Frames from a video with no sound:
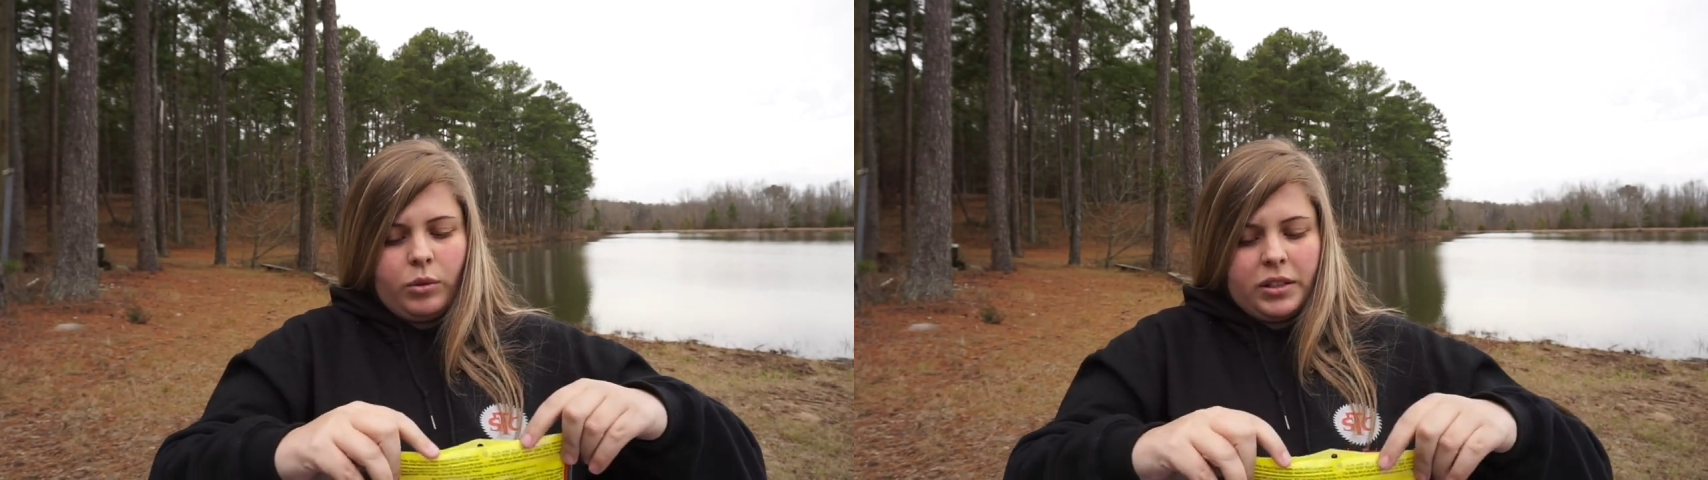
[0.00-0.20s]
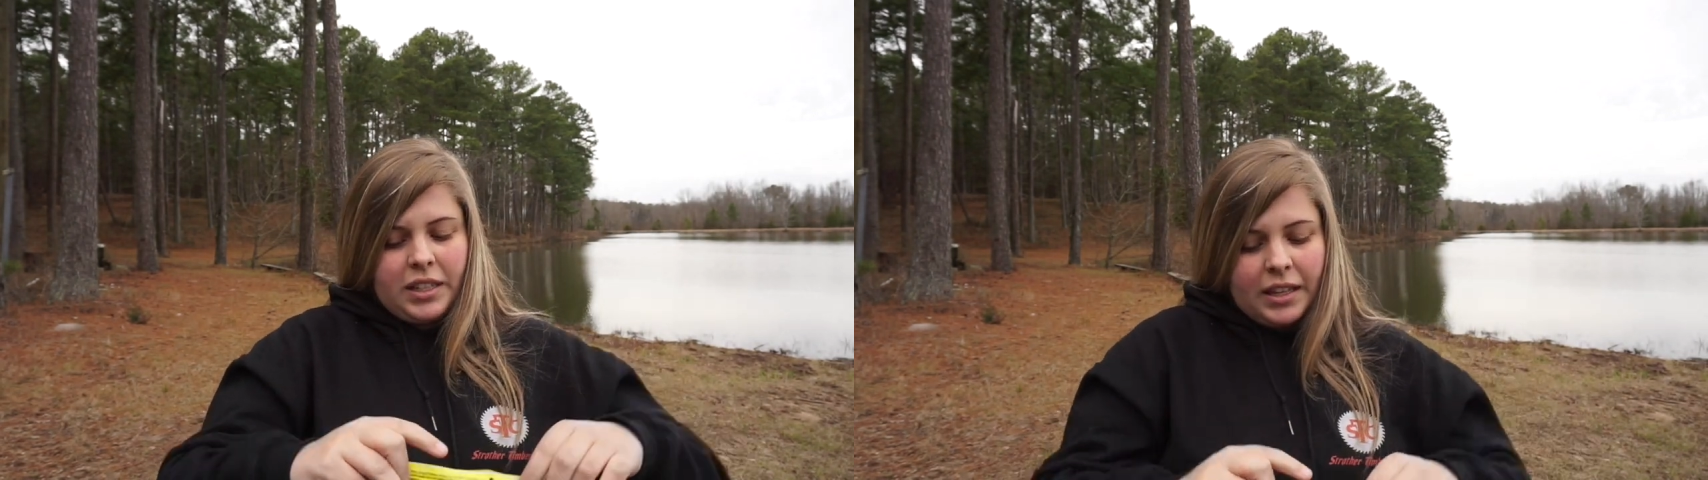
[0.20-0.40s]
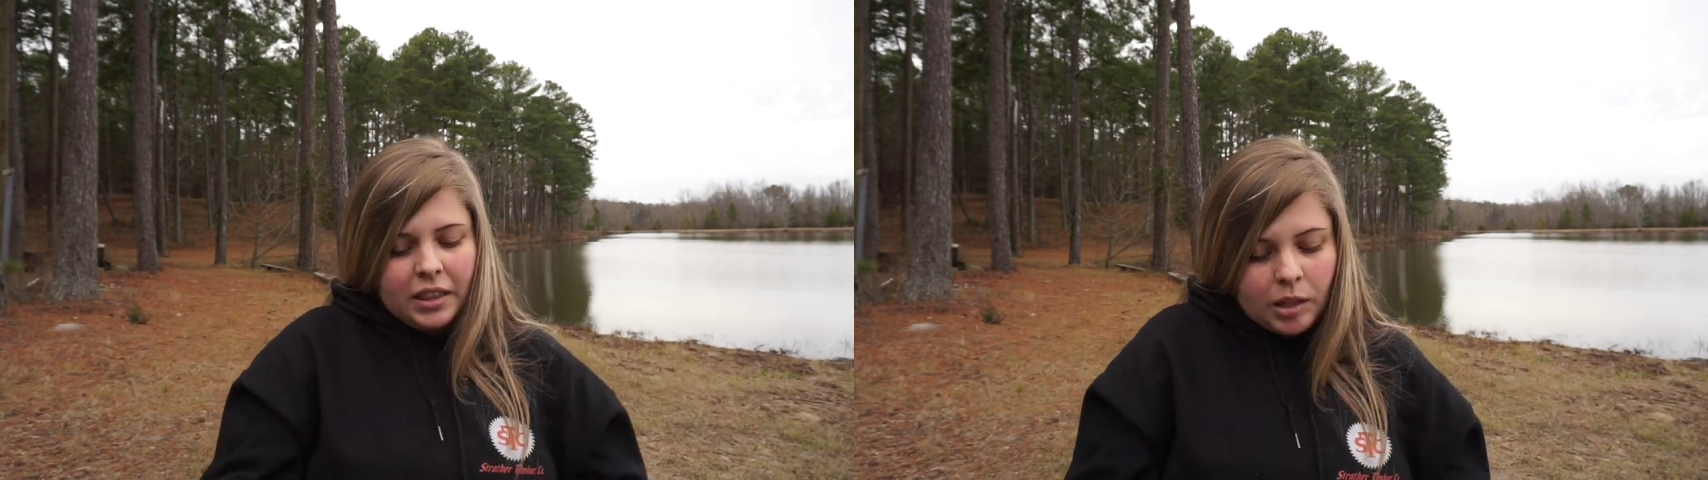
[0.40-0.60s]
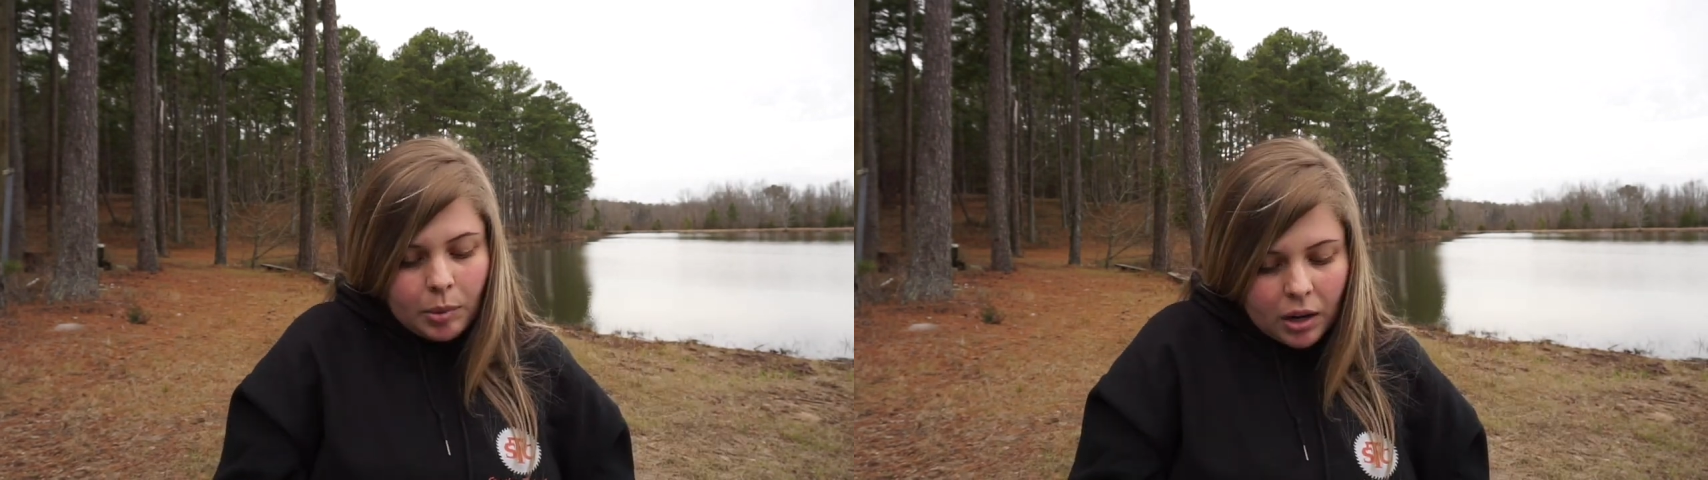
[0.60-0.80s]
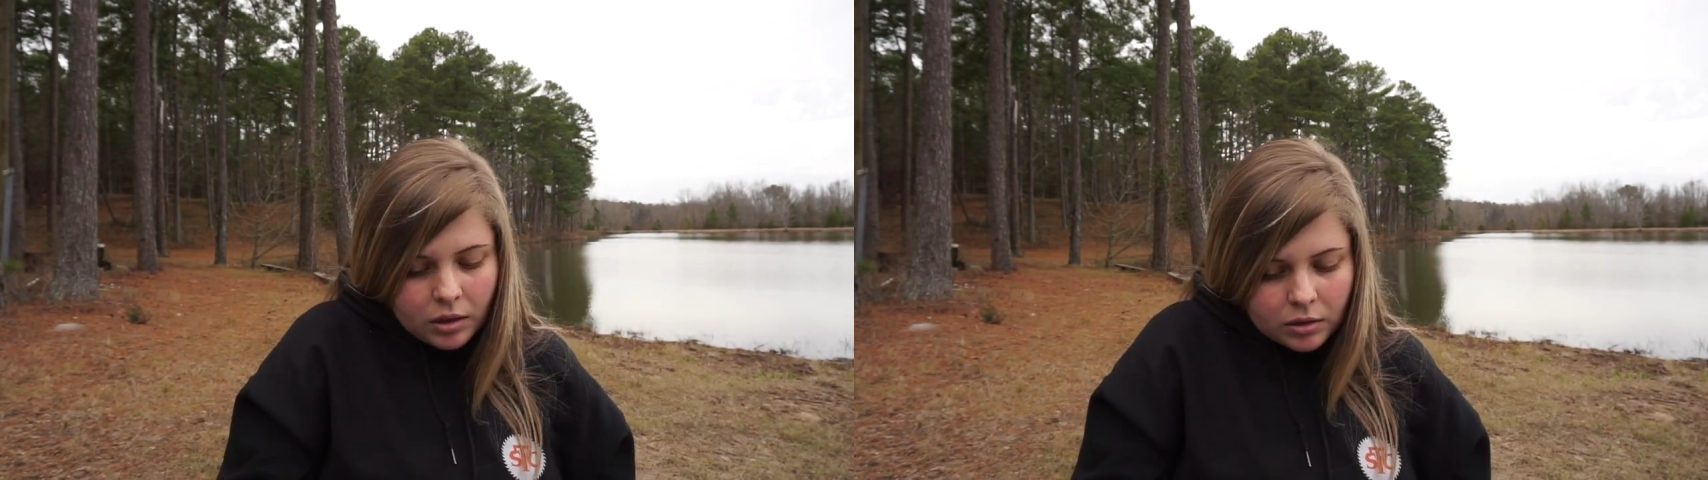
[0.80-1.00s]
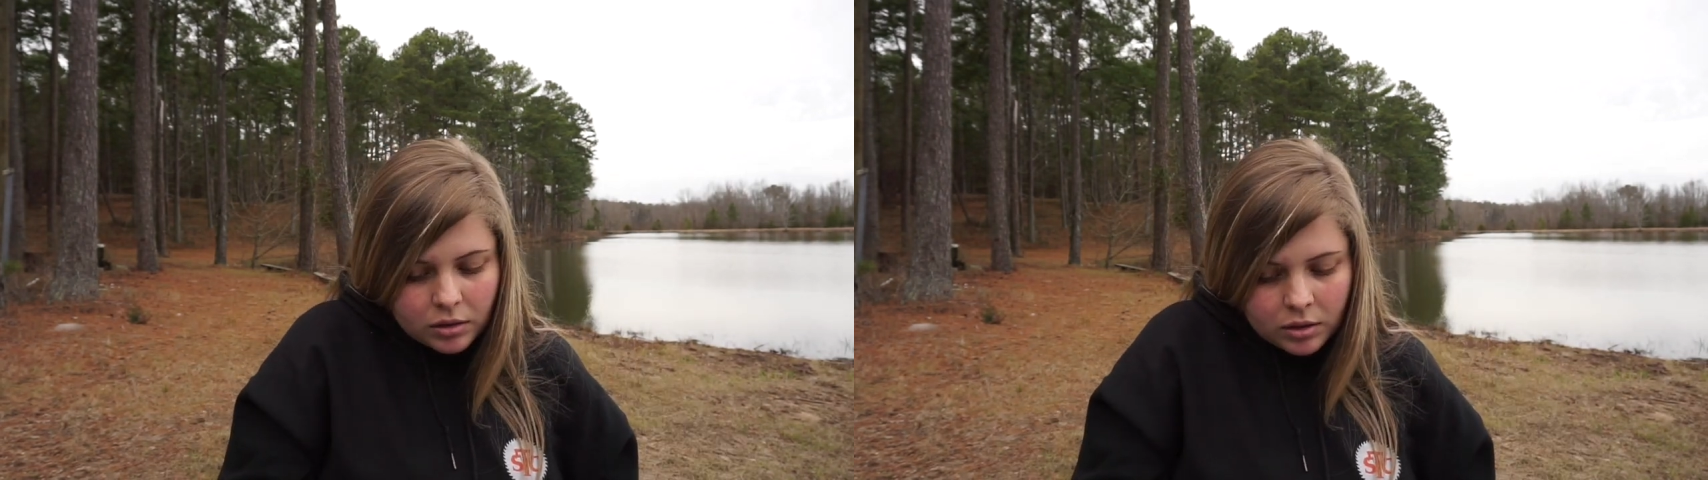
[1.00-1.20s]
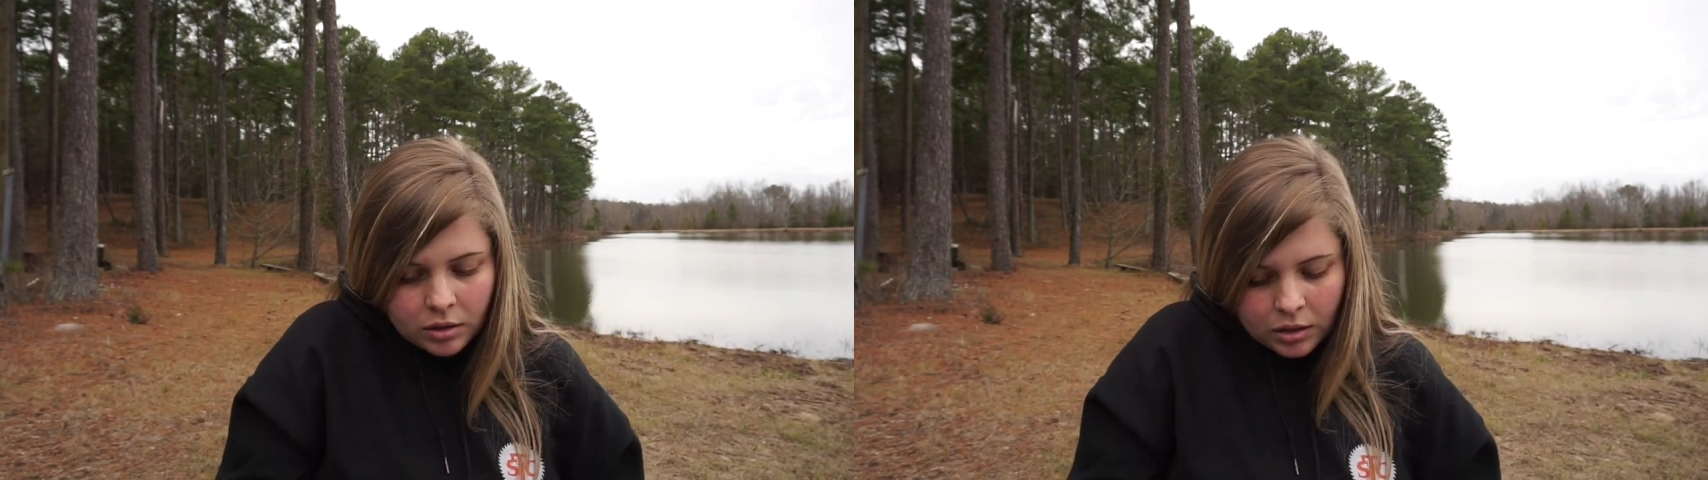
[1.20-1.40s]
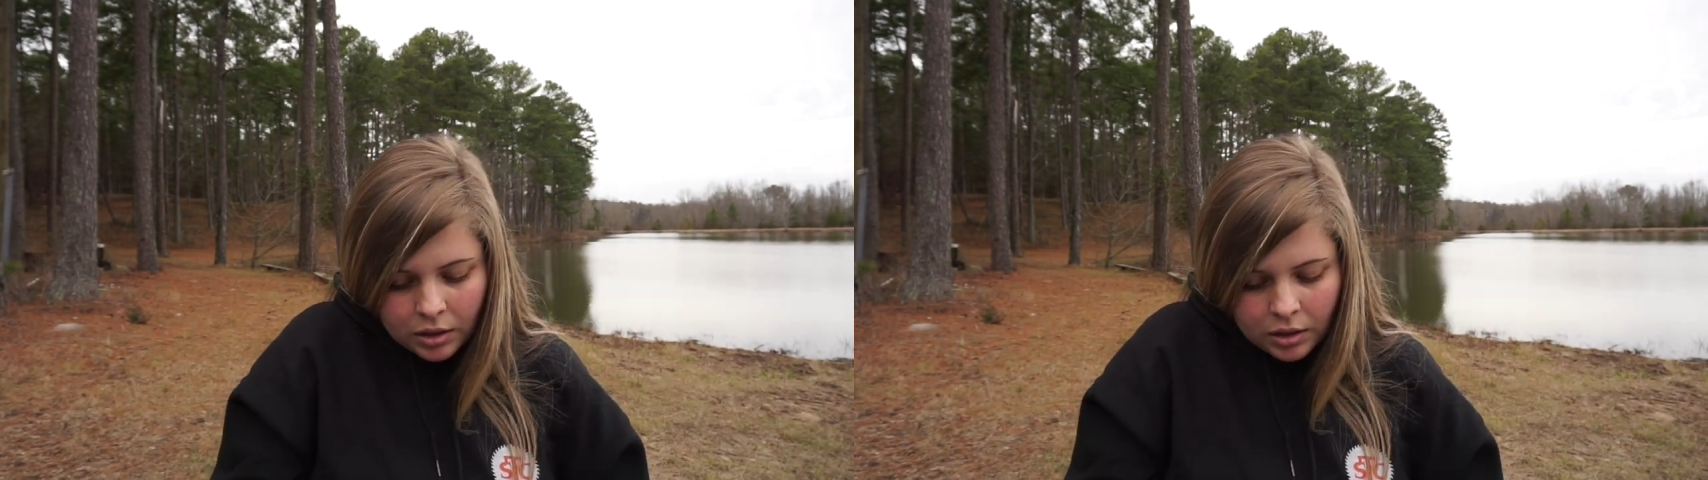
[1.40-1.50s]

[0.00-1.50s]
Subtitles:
what's in the box.